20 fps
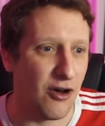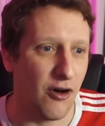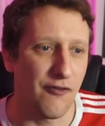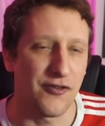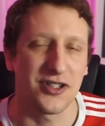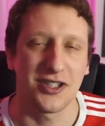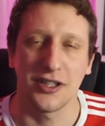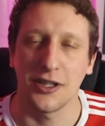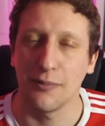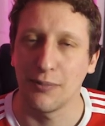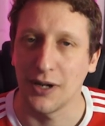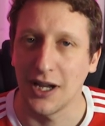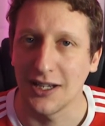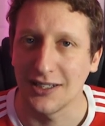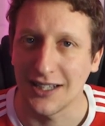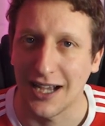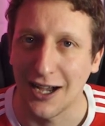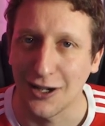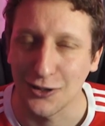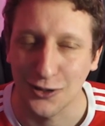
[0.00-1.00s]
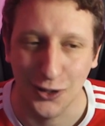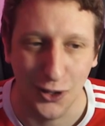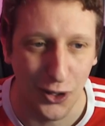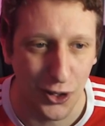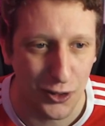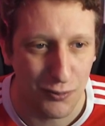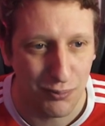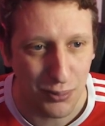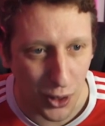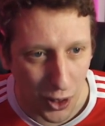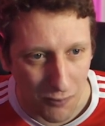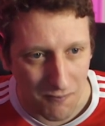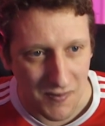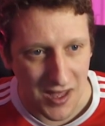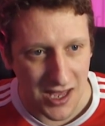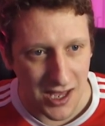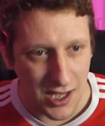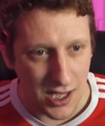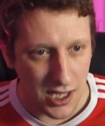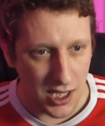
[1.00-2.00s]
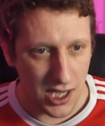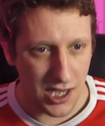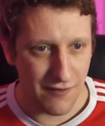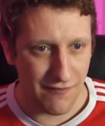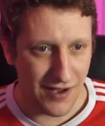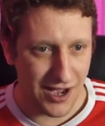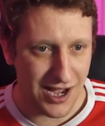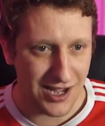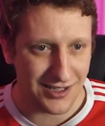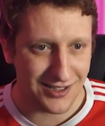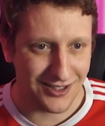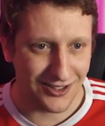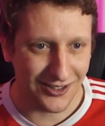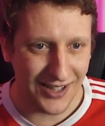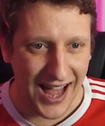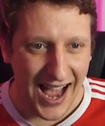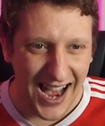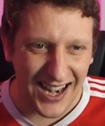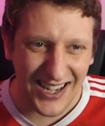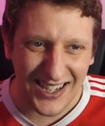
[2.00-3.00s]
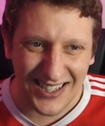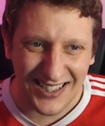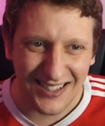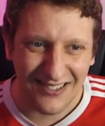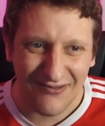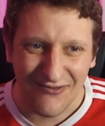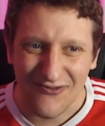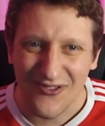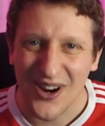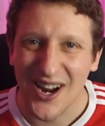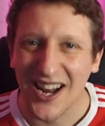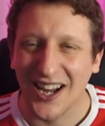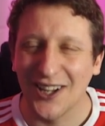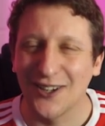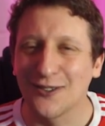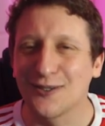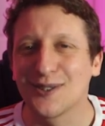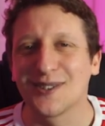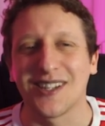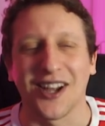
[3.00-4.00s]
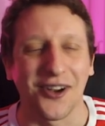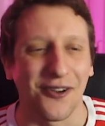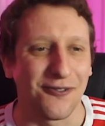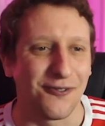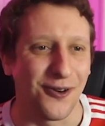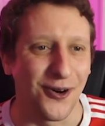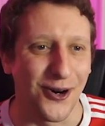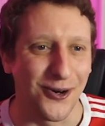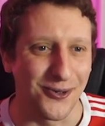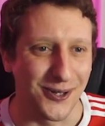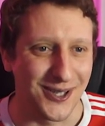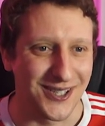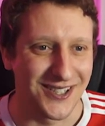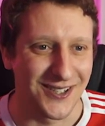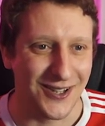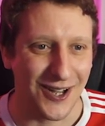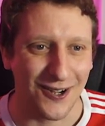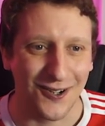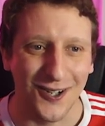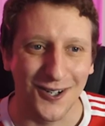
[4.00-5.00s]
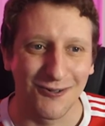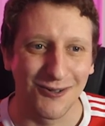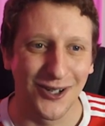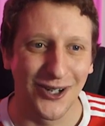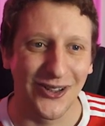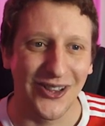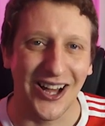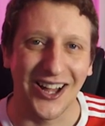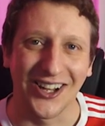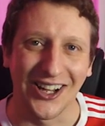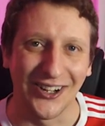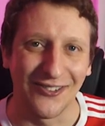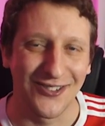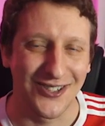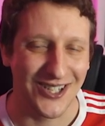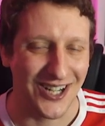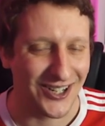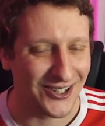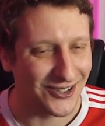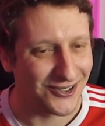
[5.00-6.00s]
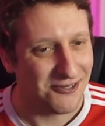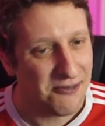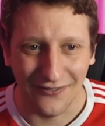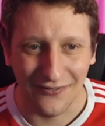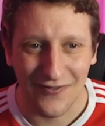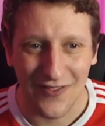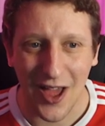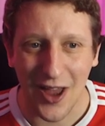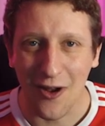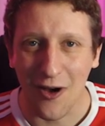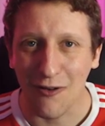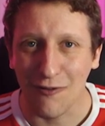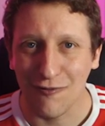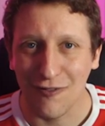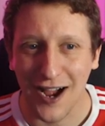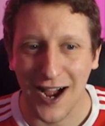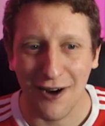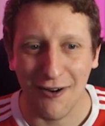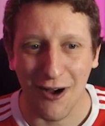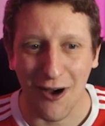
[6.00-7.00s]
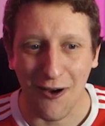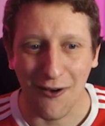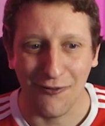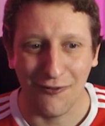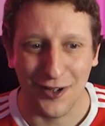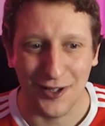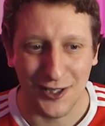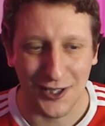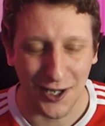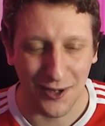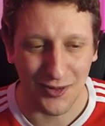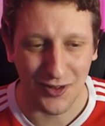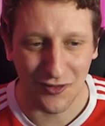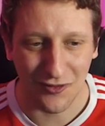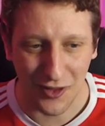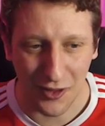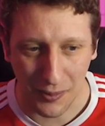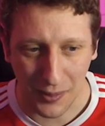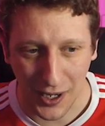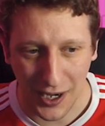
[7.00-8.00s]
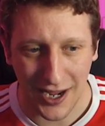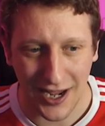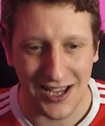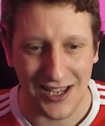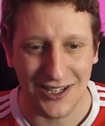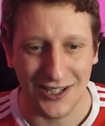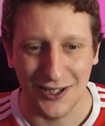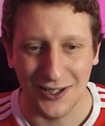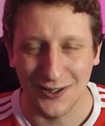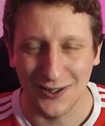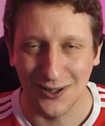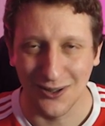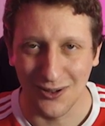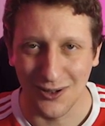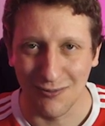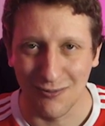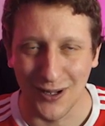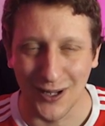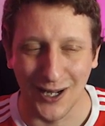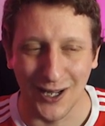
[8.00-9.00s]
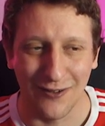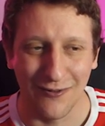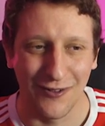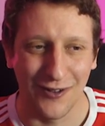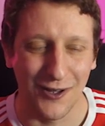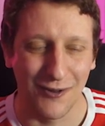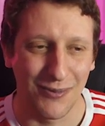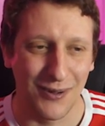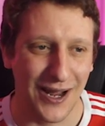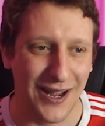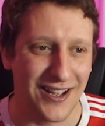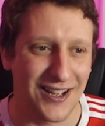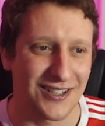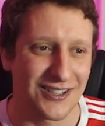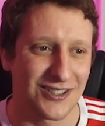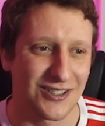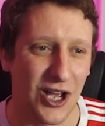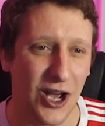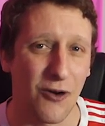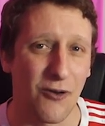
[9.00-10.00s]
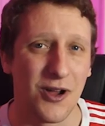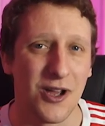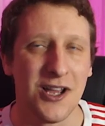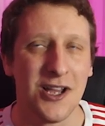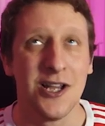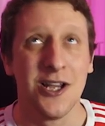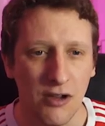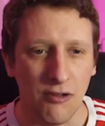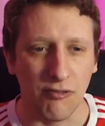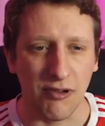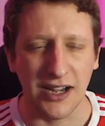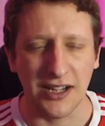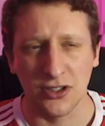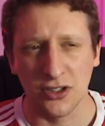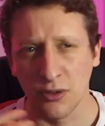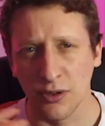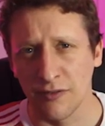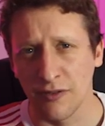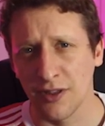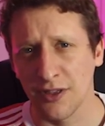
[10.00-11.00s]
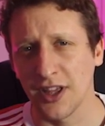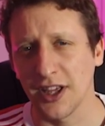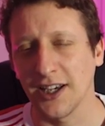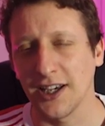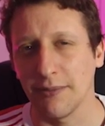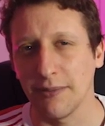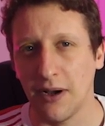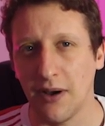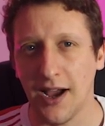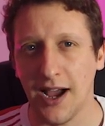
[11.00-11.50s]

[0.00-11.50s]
obviously the players aren't as good, but if Arsenal had a really good centre forward that could work that left channel, they're not far off in terms of the players and the suitability for the players. So, right, so if we think about